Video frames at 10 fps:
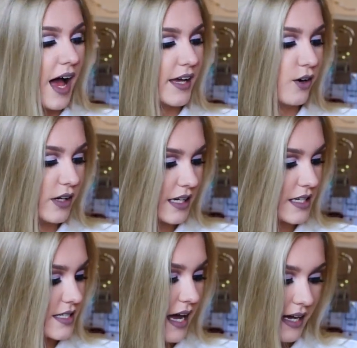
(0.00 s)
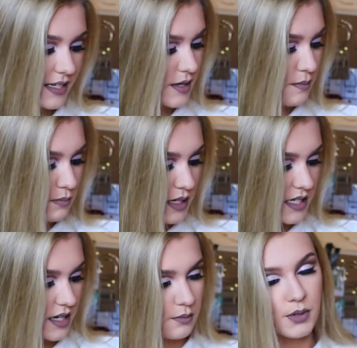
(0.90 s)
I got it in a size
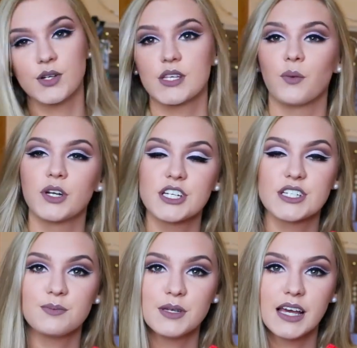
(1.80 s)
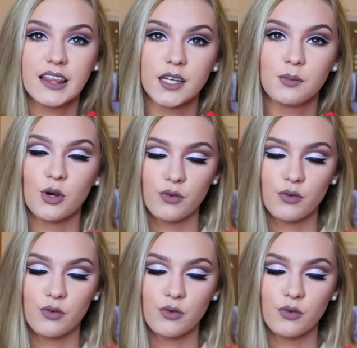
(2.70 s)
medium because I wanted it to be a little bit